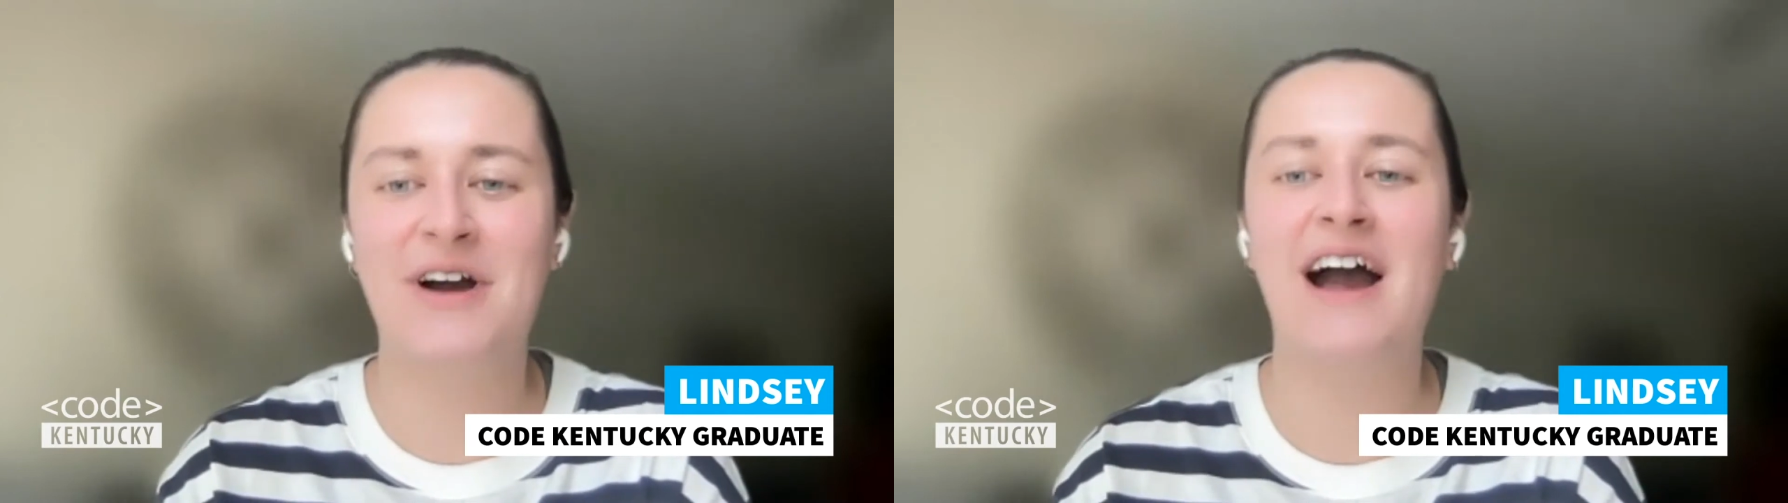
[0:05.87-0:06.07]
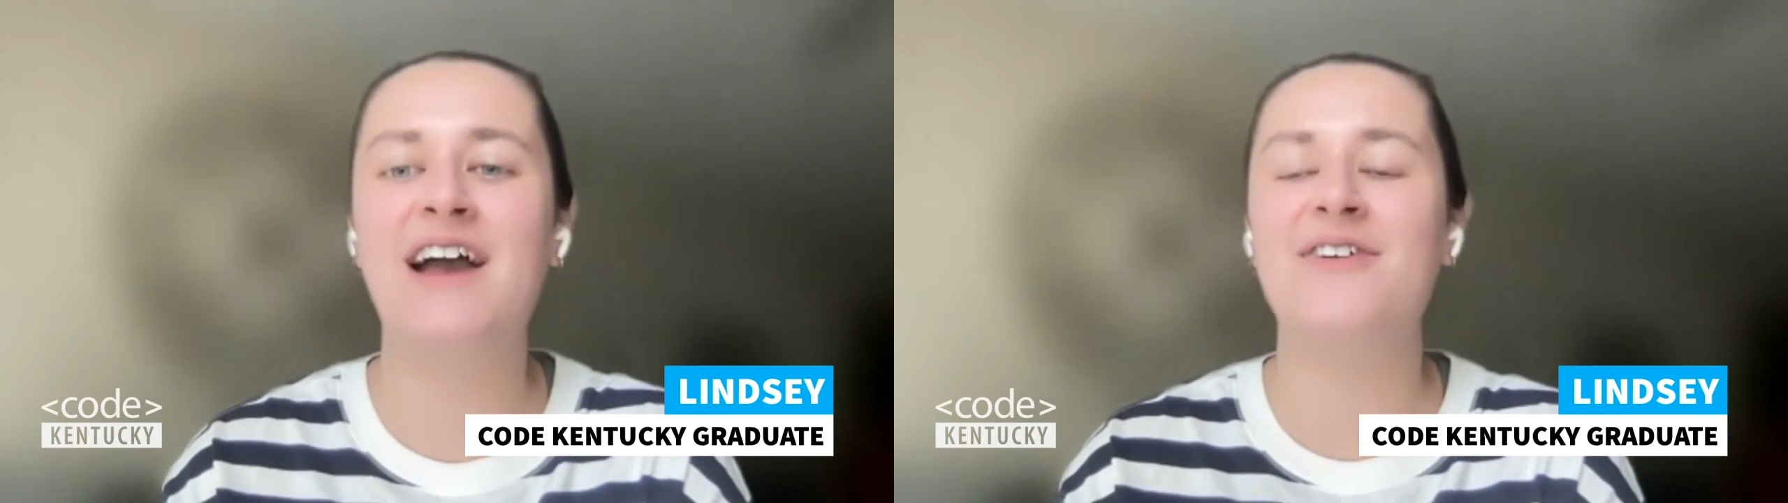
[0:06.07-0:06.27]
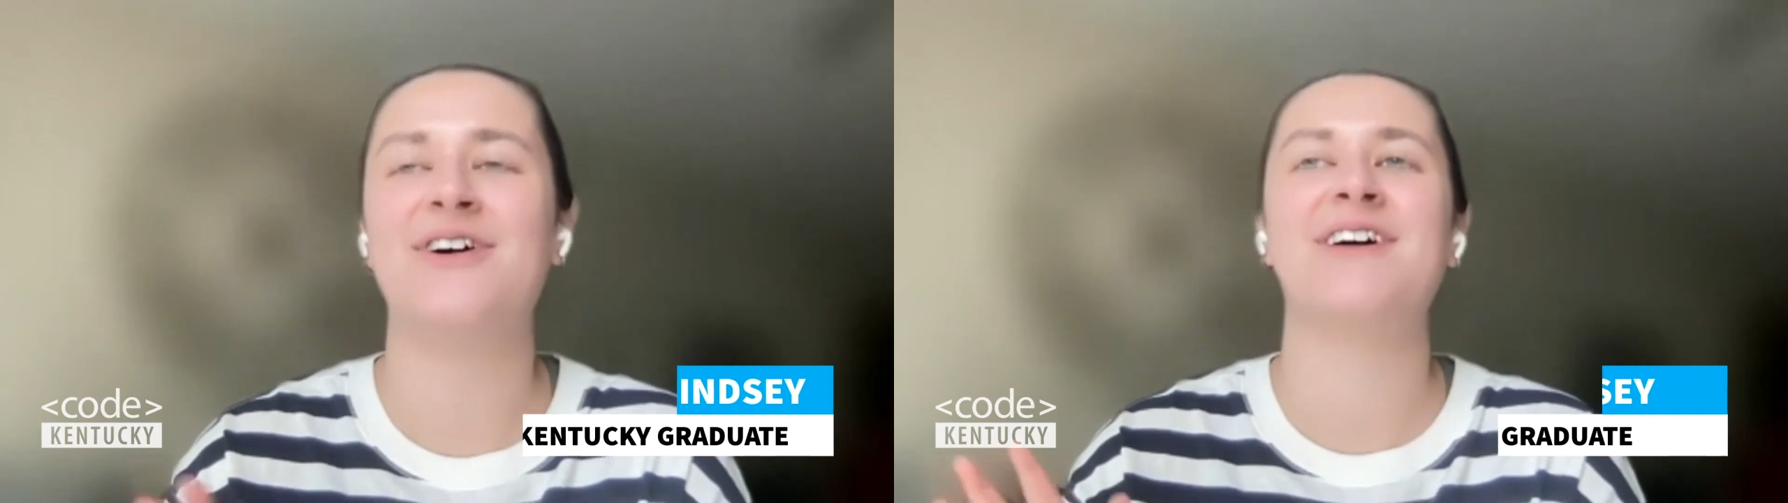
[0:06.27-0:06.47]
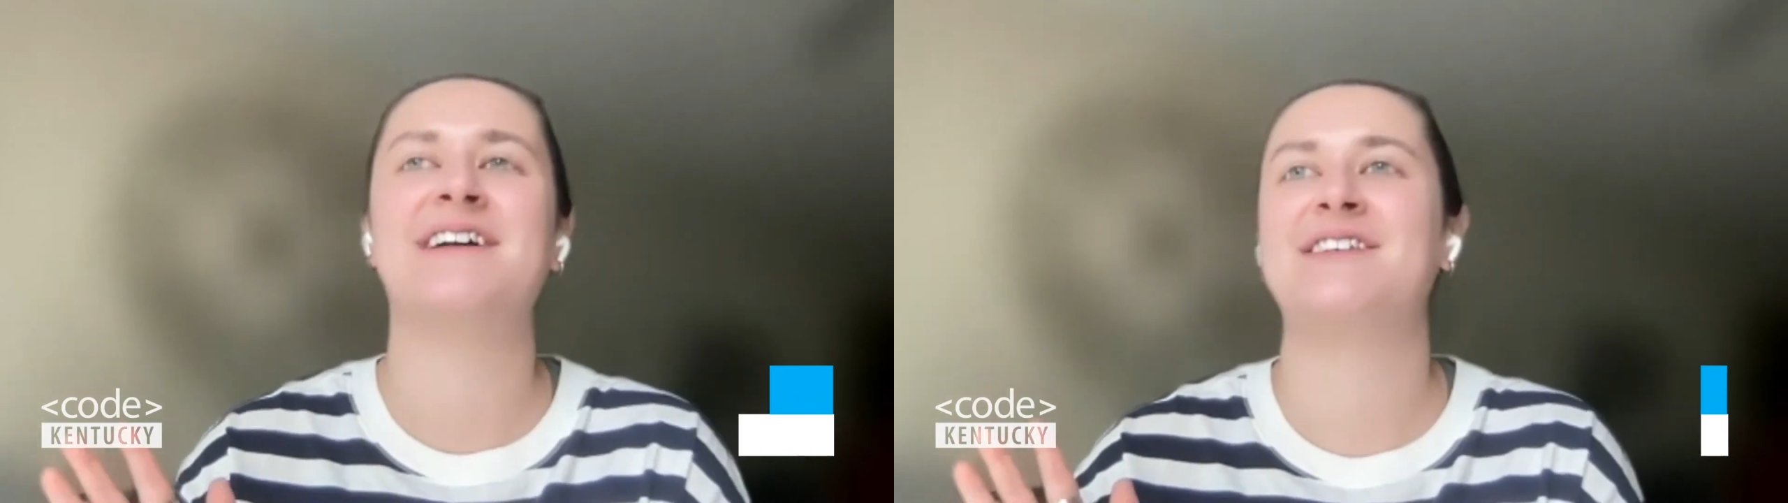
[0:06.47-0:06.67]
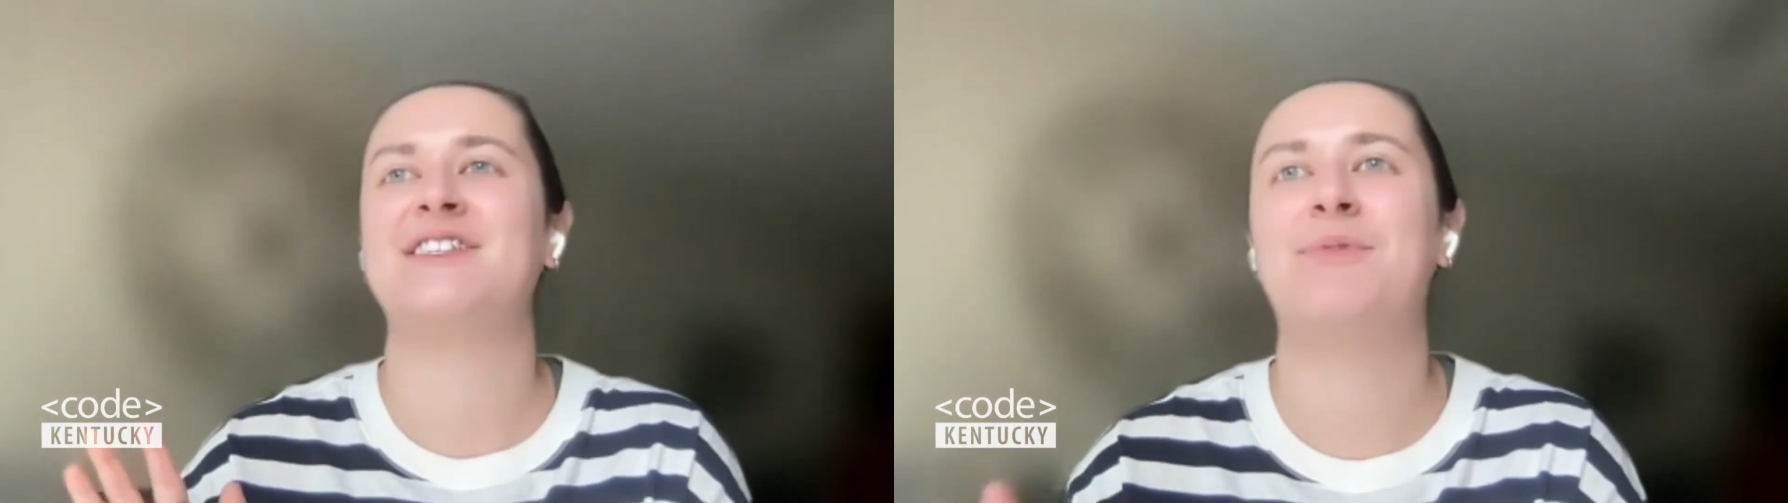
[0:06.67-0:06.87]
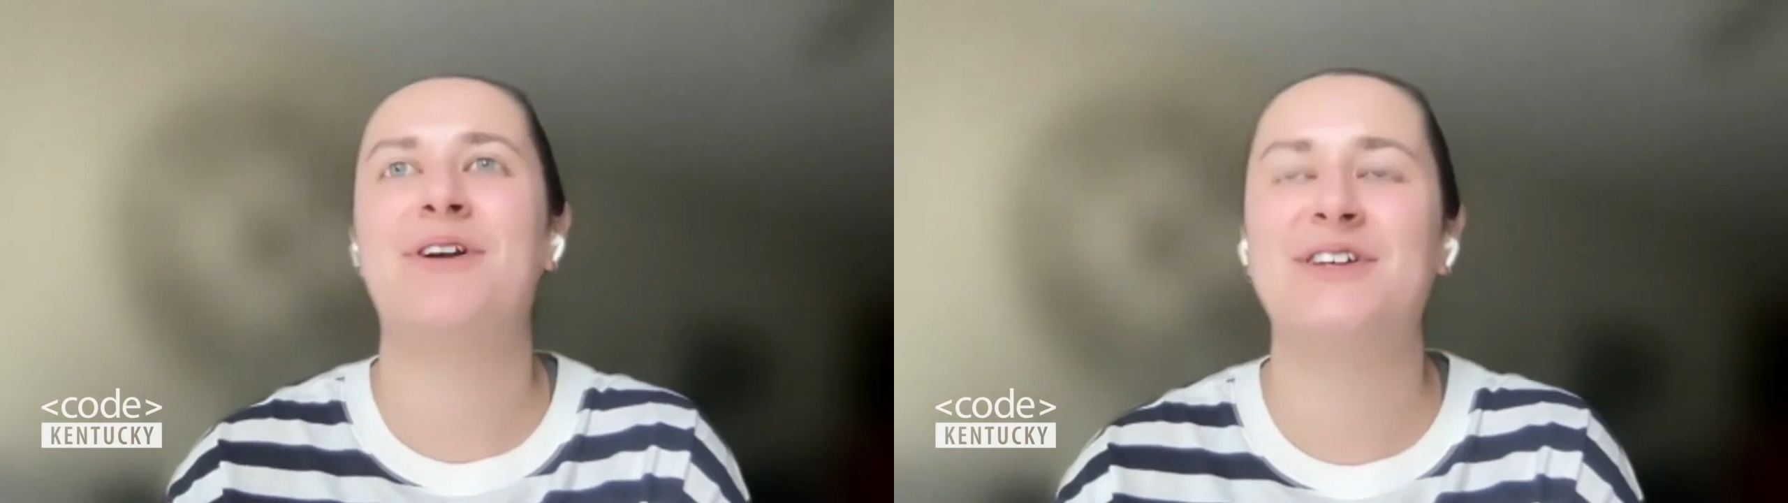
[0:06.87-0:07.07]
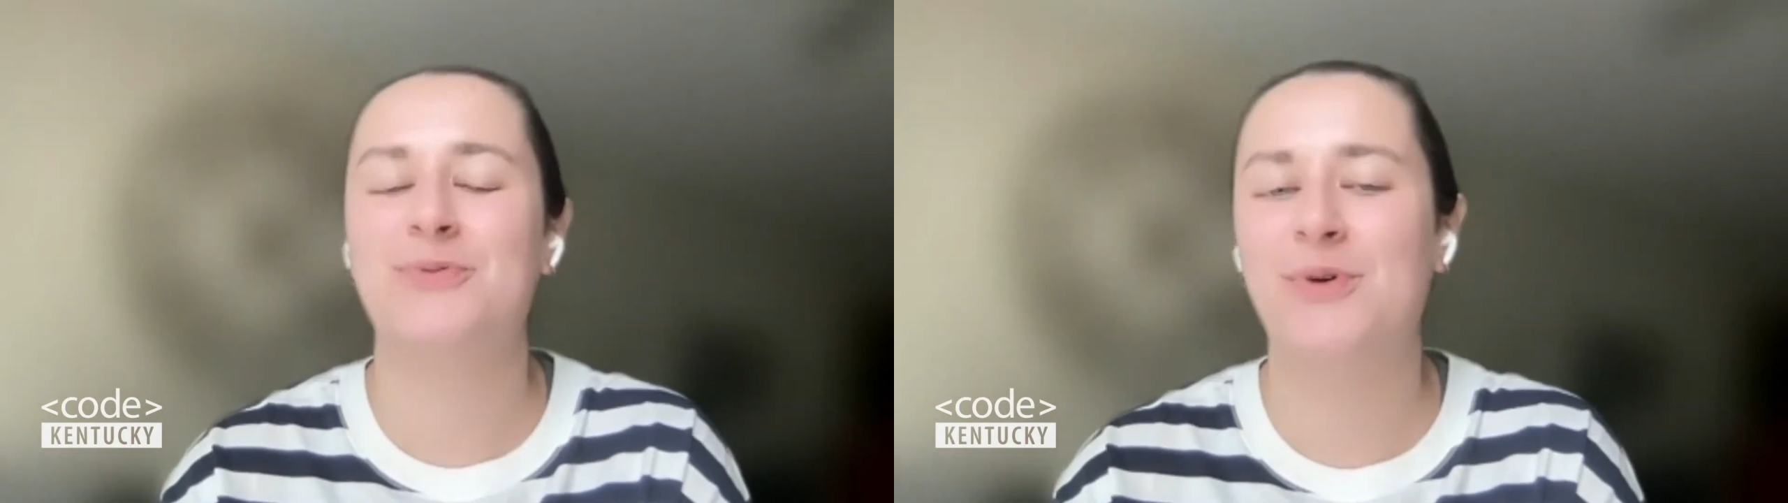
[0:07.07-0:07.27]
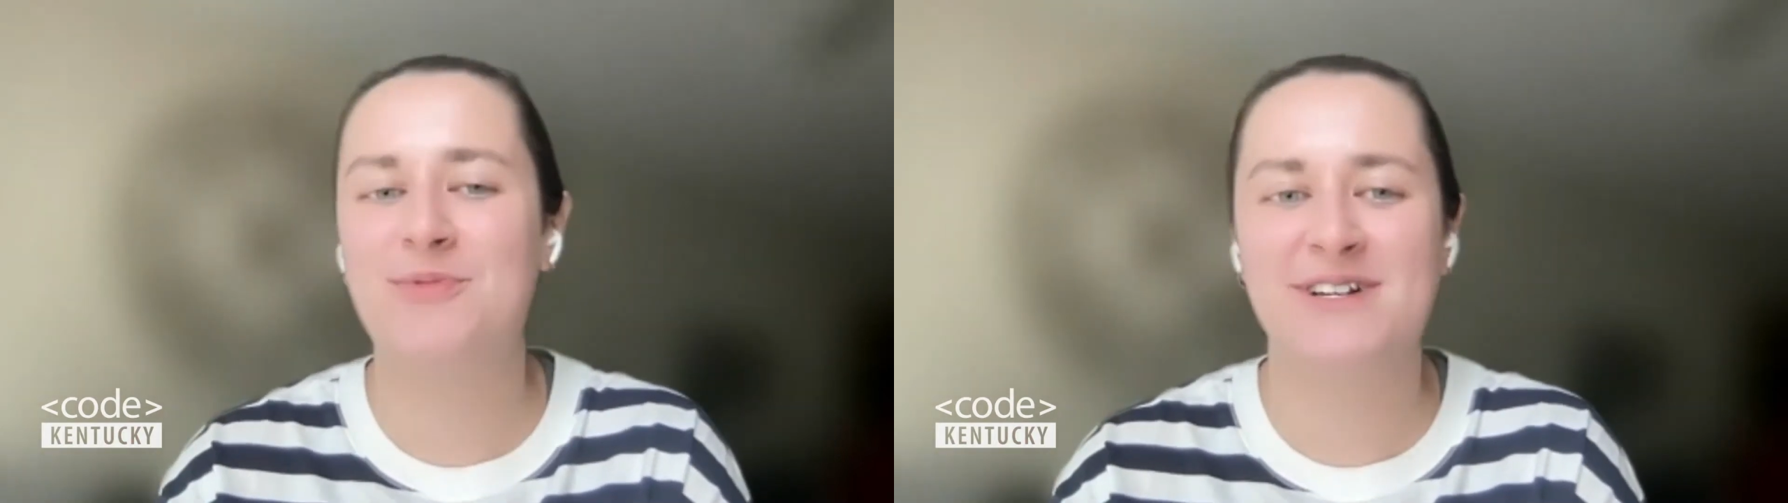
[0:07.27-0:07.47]
I felt like the smartest
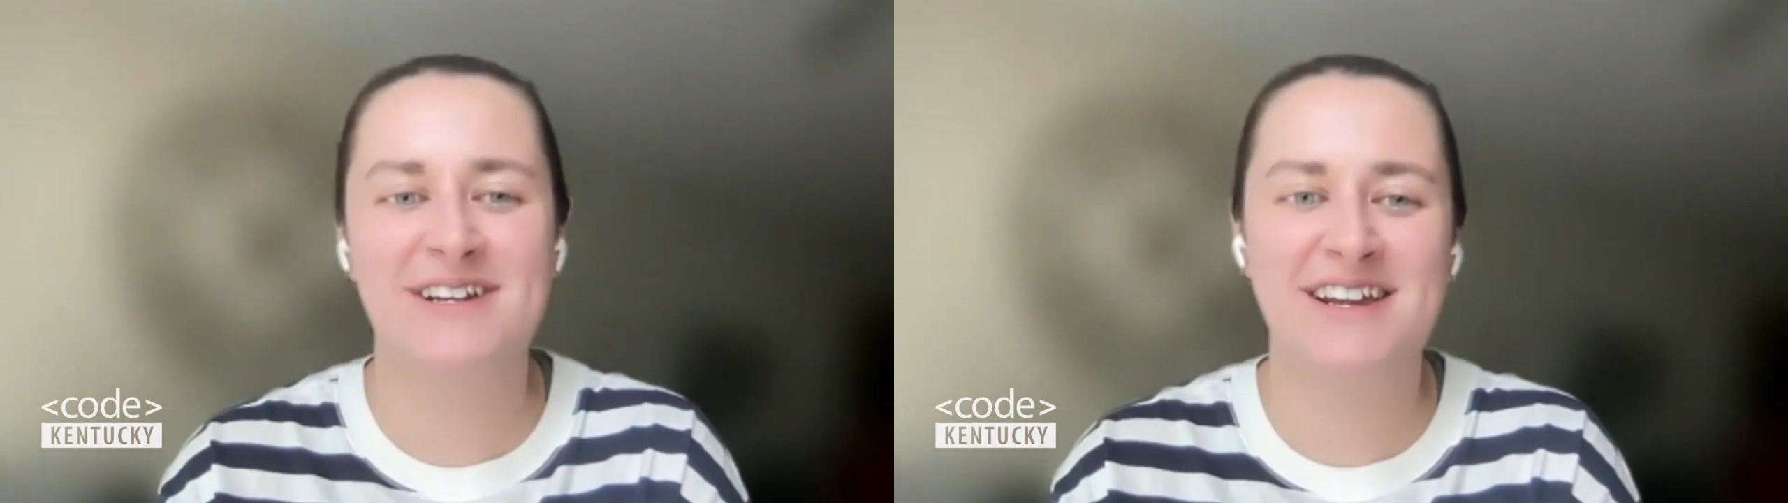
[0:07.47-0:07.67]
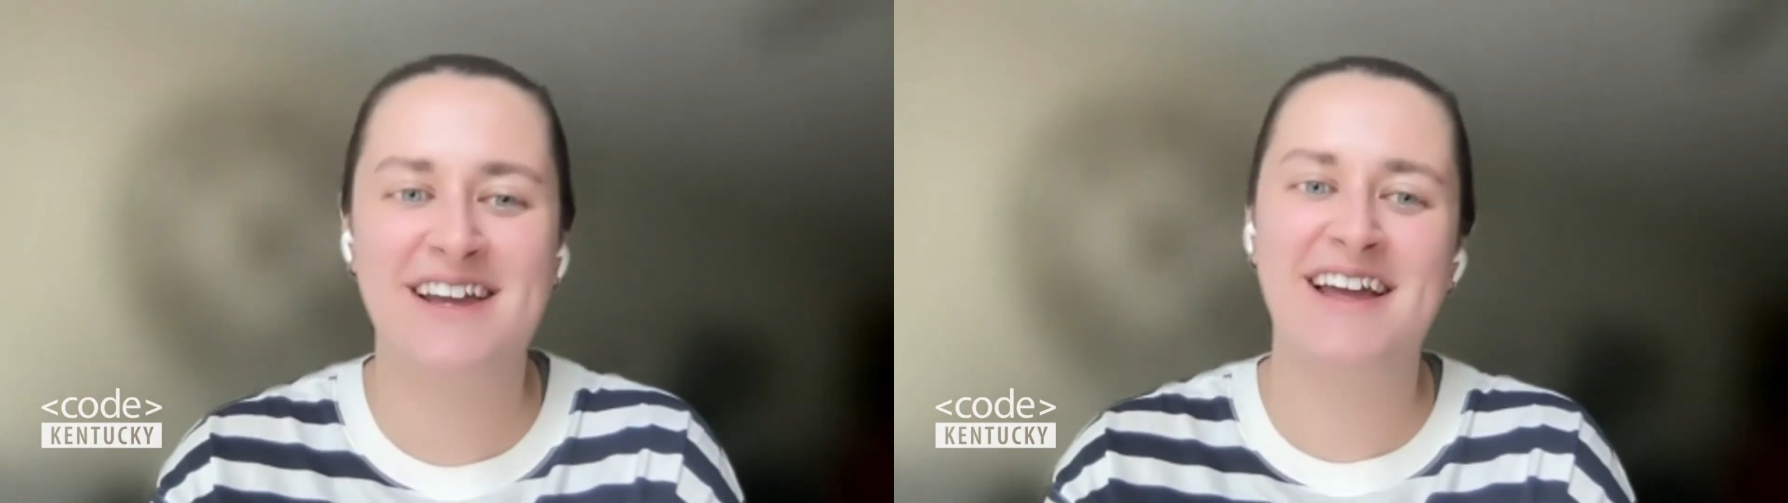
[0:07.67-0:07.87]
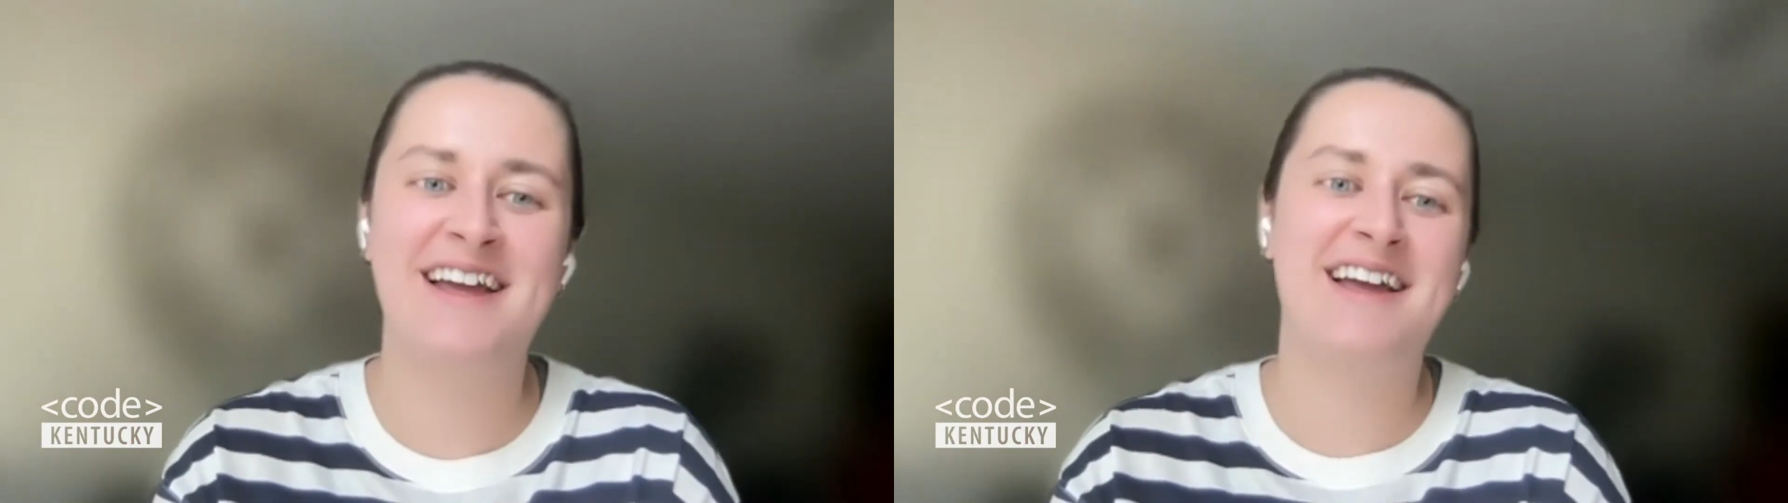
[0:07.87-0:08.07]
woman